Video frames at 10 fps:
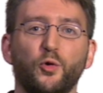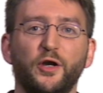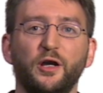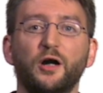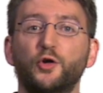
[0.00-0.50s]

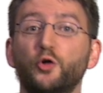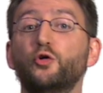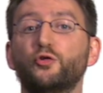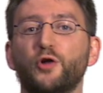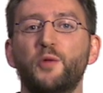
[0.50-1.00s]
working on
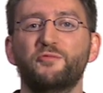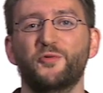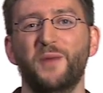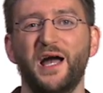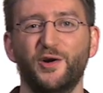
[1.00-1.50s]
Google Chrome for
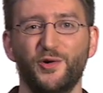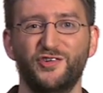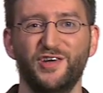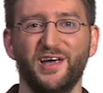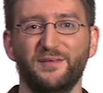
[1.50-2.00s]
Mac O S
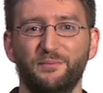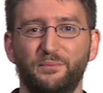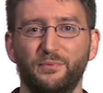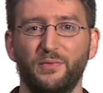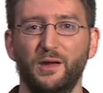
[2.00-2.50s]
ten.
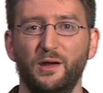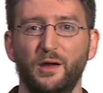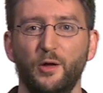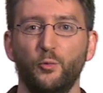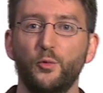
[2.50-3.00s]

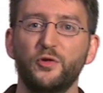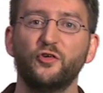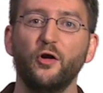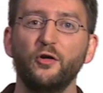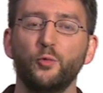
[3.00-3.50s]
When we
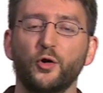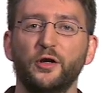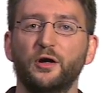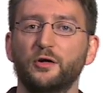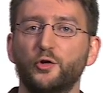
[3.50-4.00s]
started
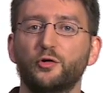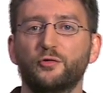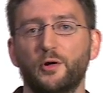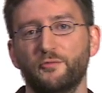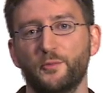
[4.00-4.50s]
working on Google
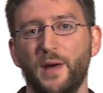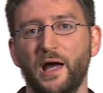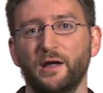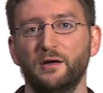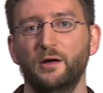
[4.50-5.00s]
Chrome for
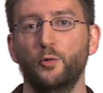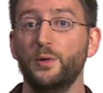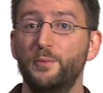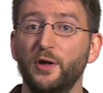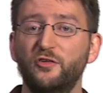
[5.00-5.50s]
Mac, we
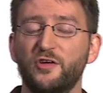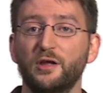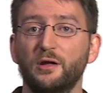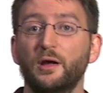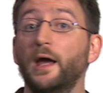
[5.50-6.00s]
built
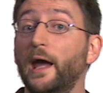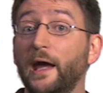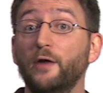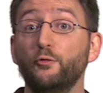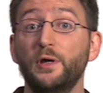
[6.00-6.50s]
it
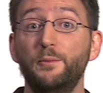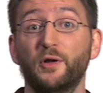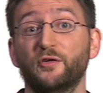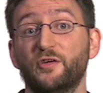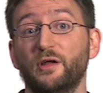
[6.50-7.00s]
and
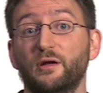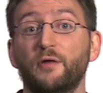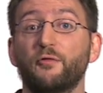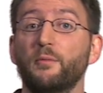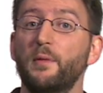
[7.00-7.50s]
rebuilt it
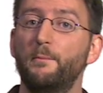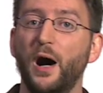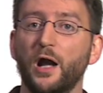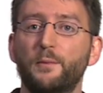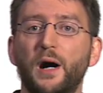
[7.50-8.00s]
from the
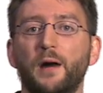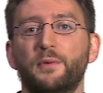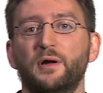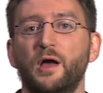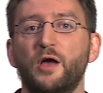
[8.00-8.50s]
bottom up,
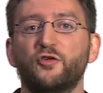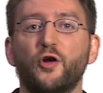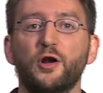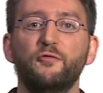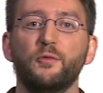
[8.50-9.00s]

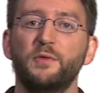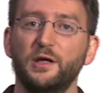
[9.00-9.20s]
starting from the